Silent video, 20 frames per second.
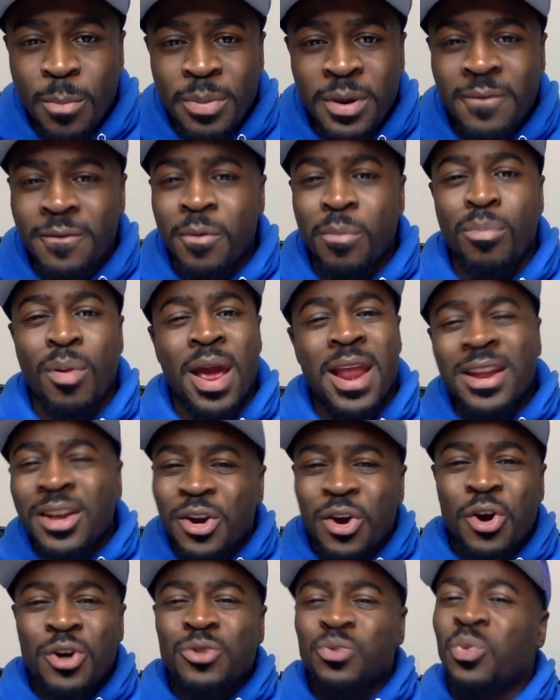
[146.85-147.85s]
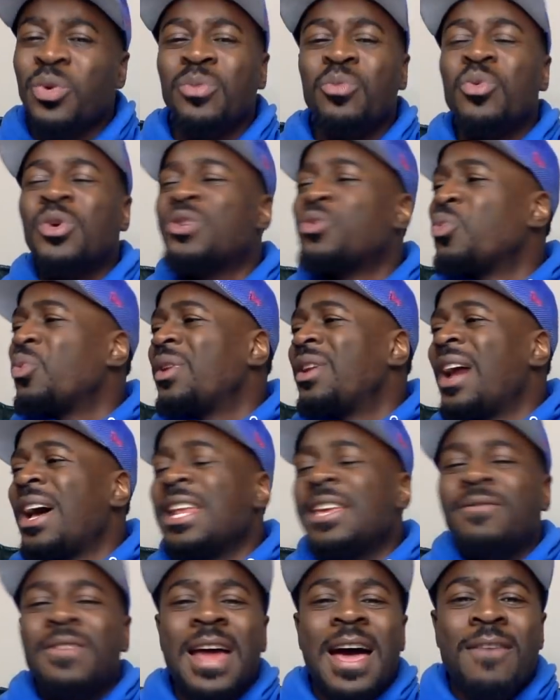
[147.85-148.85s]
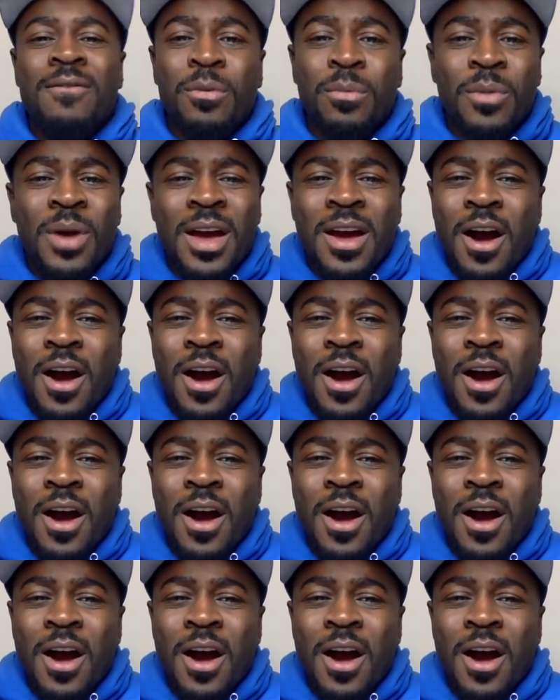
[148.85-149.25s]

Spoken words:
pick for Brandon Cooks, which would not even have a